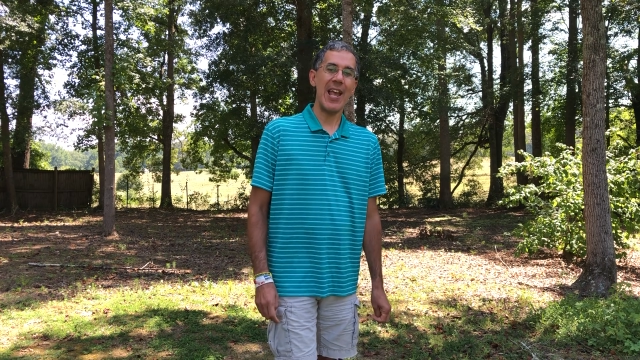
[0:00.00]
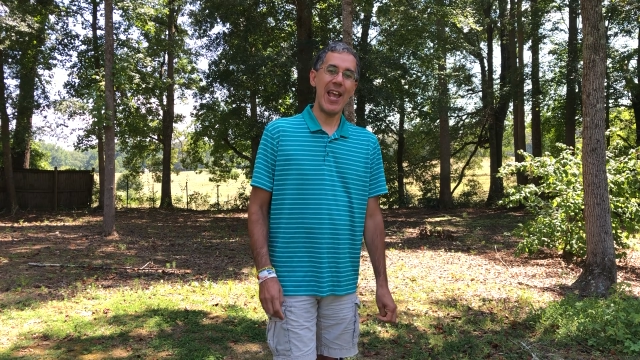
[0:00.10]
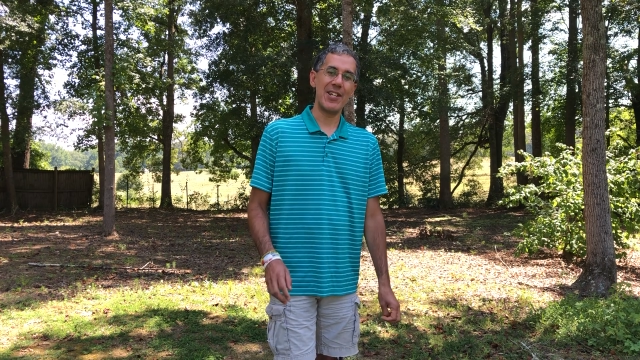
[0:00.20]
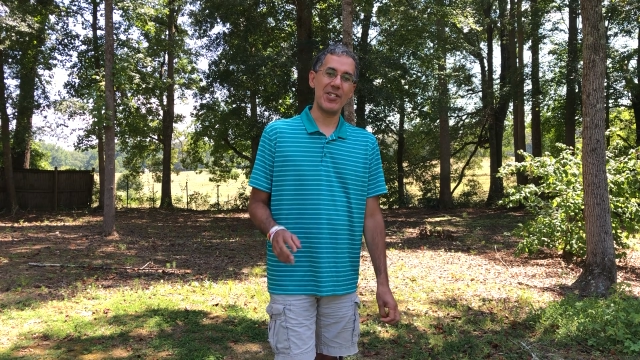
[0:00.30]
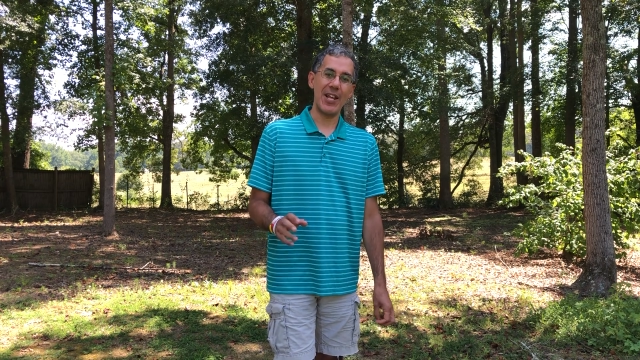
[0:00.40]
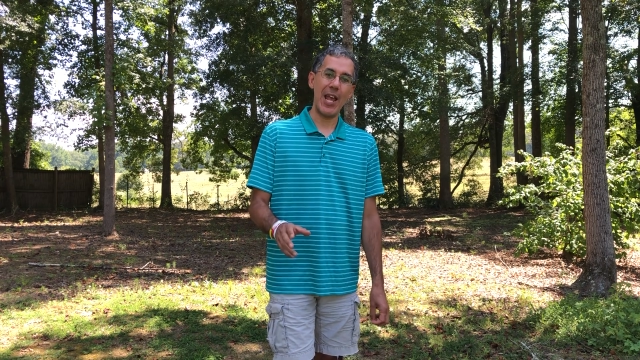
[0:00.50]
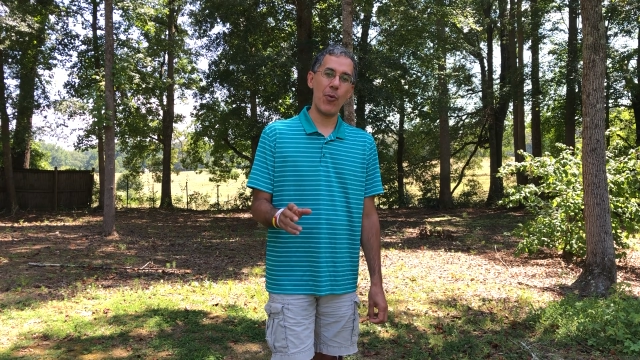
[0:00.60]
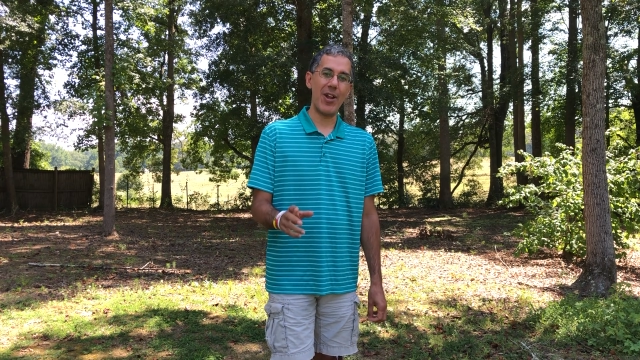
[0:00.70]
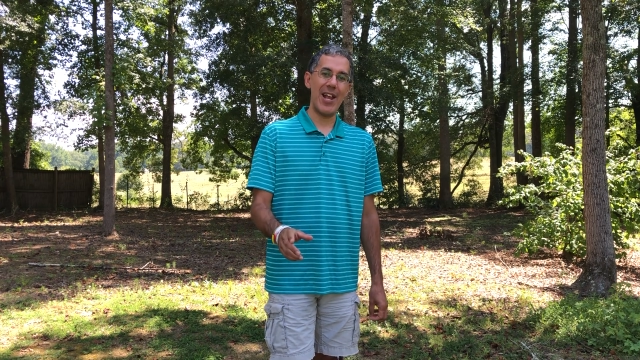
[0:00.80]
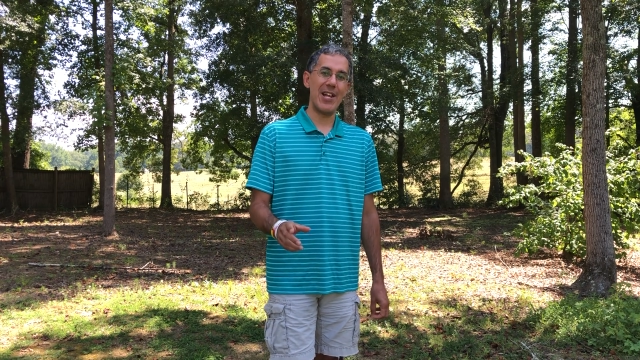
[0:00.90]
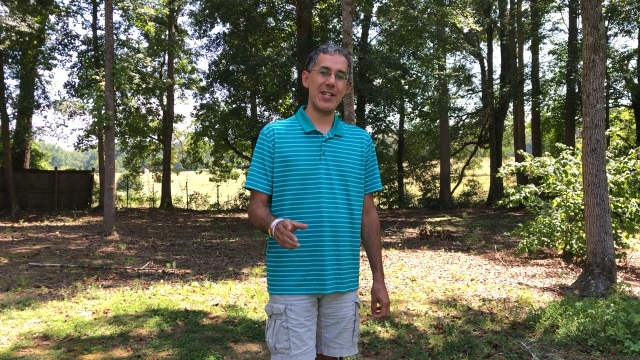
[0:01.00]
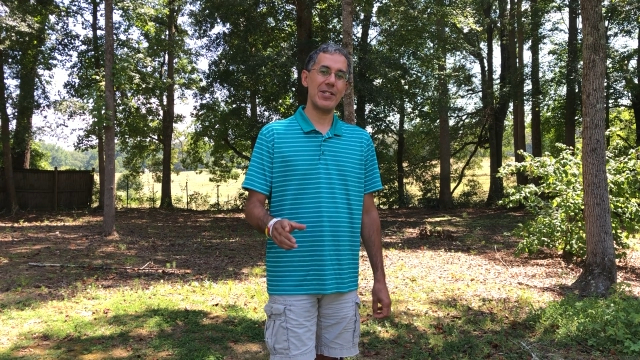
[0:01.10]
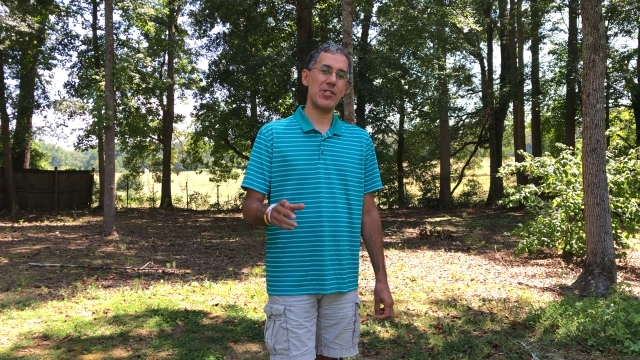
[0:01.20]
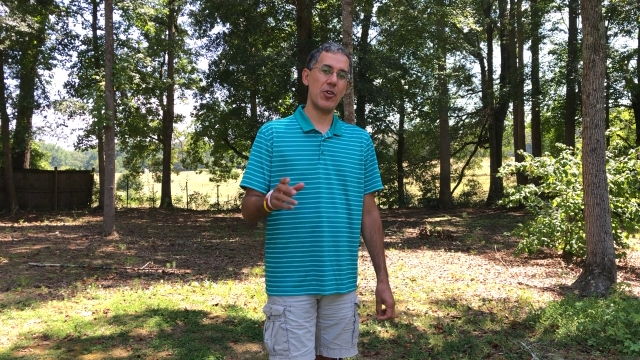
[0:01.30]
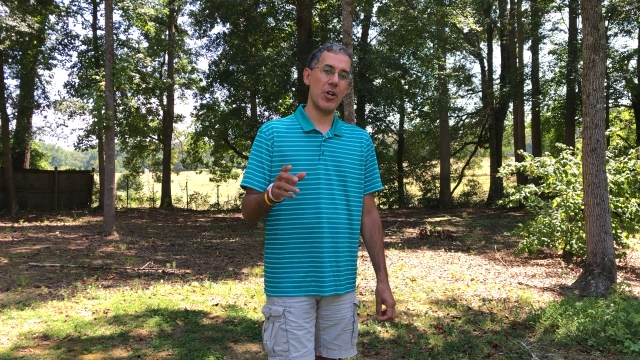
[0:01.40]
And today I want to
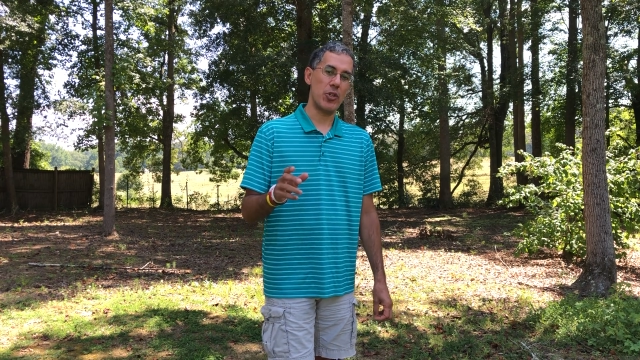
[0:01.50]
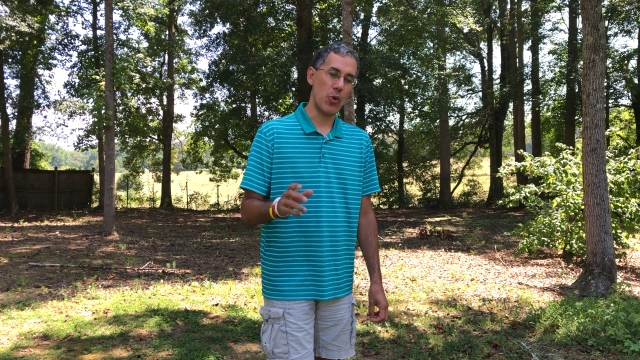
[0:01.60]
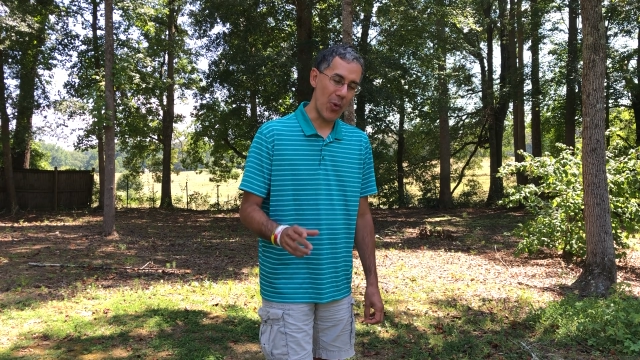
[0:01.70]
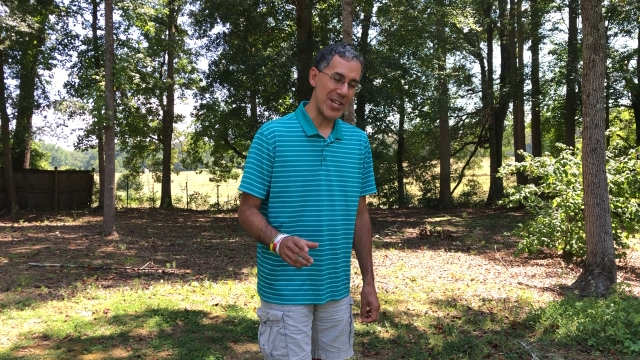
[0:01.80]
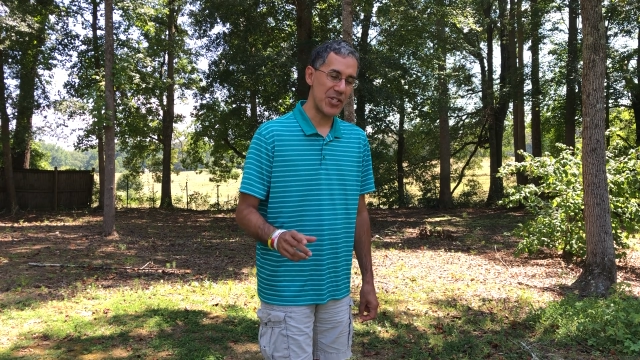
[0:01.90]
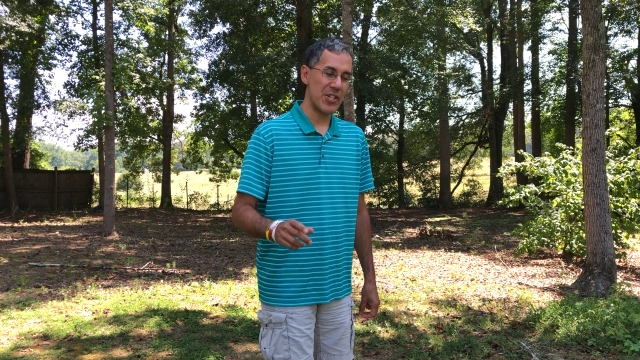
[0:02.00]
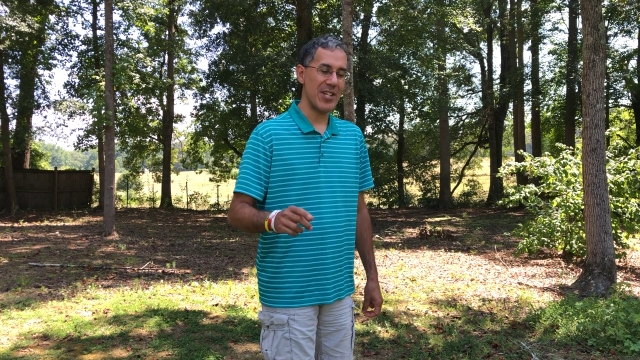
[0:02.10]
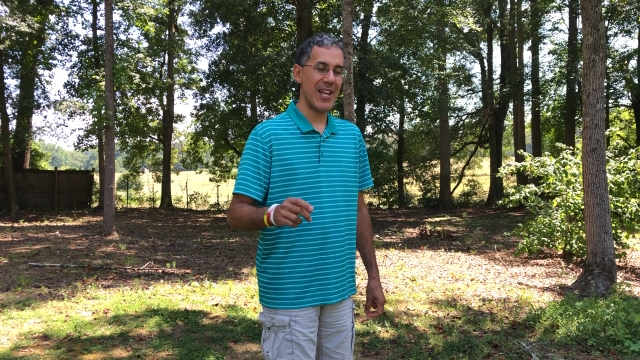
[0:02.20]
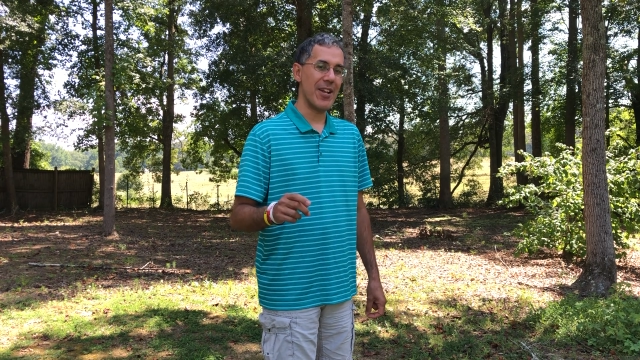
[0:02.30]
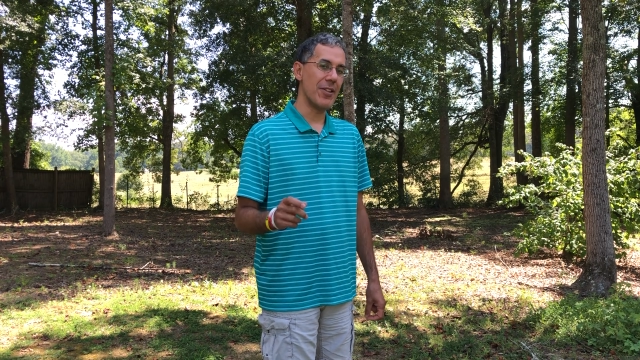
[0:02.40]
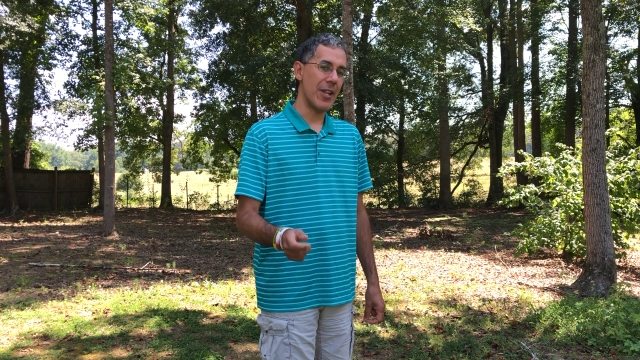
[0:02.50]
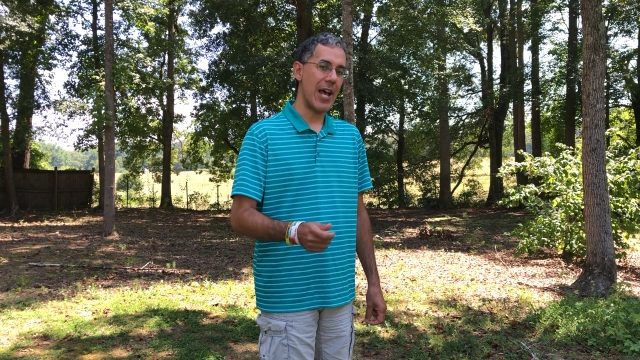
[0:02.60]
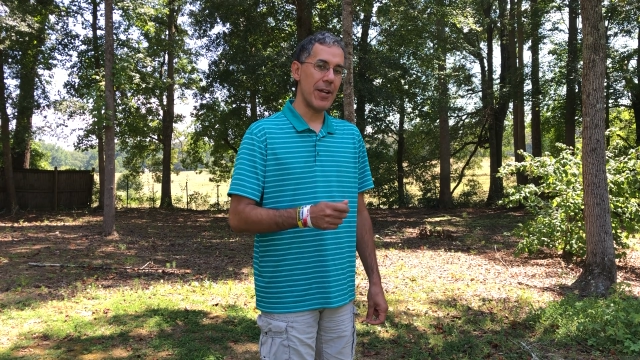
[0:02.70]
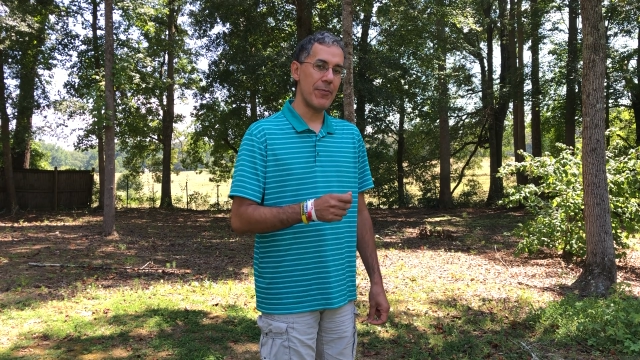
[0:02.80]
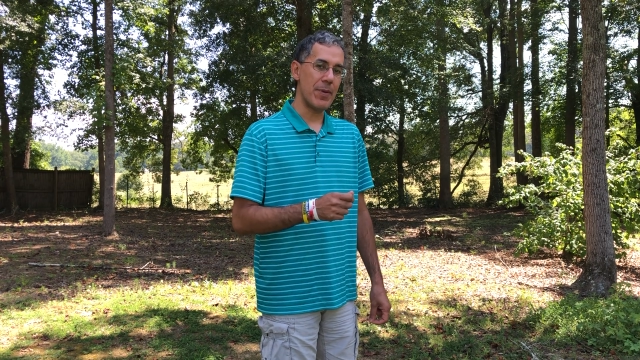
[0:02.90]
answer a question that a
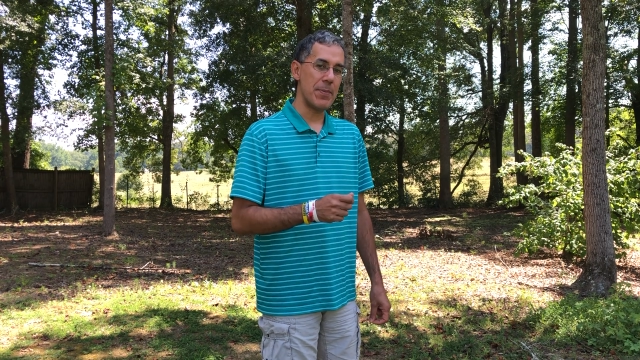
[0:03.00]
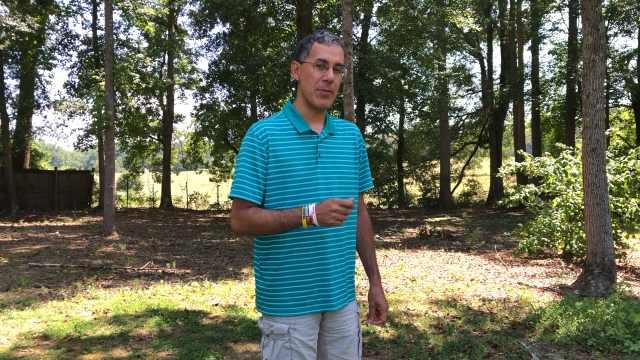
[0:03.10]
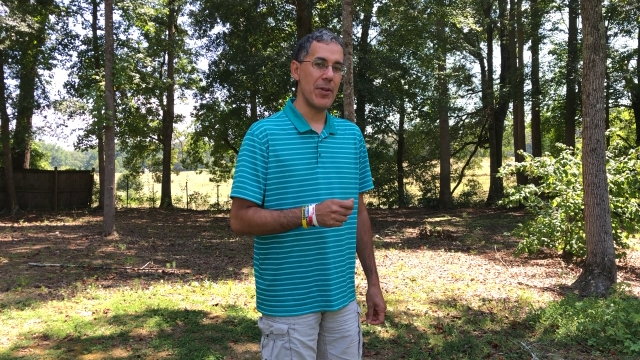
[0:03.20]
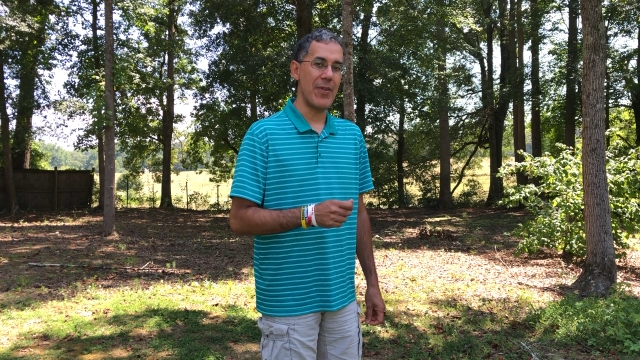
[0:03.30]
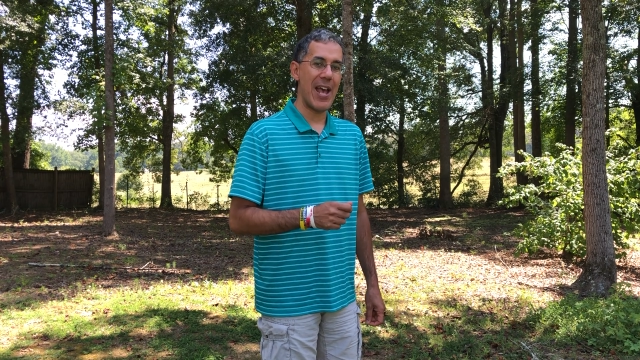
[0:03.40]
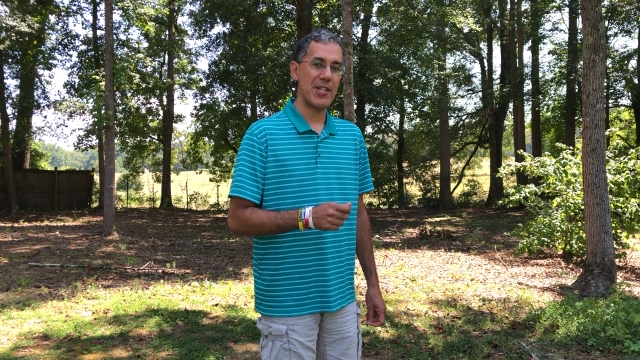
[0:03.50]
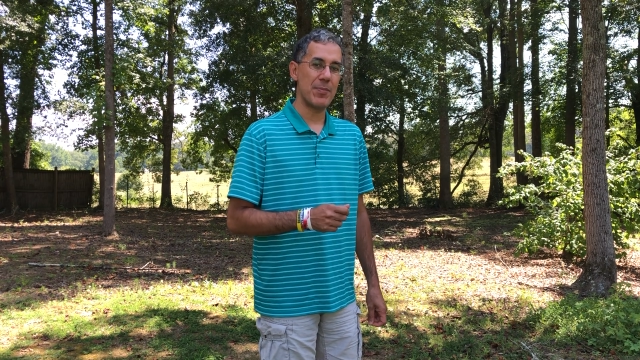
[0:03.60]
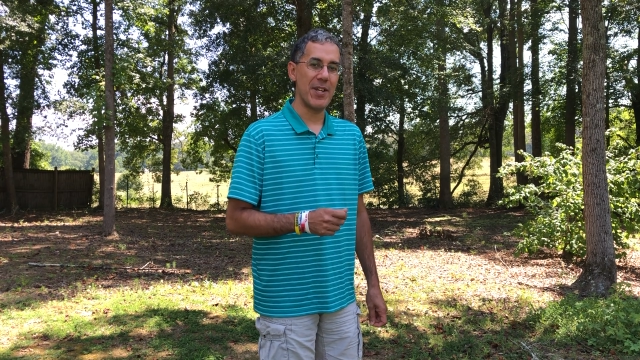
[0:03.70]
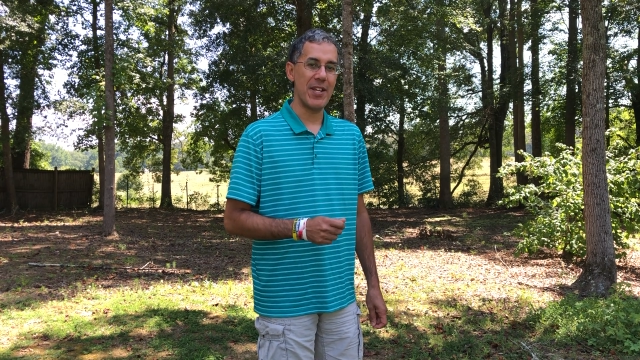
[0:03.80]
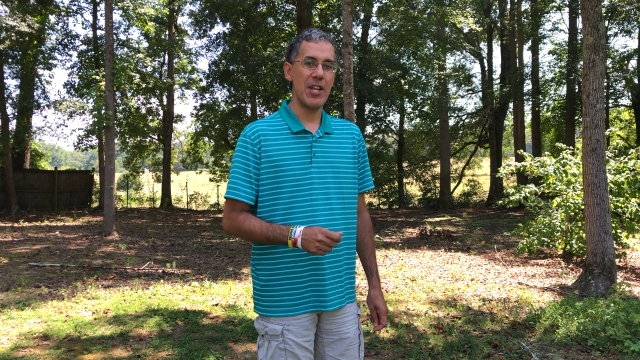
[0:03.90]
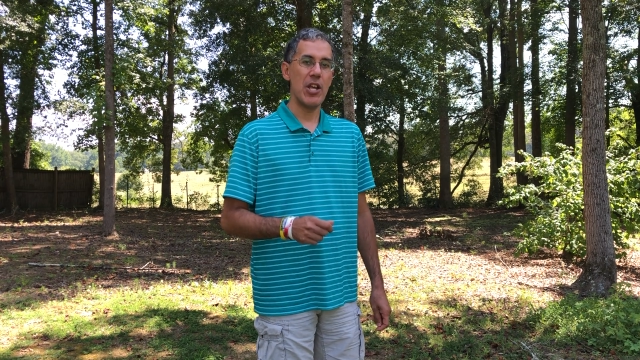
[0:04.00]
lot of people have asked me.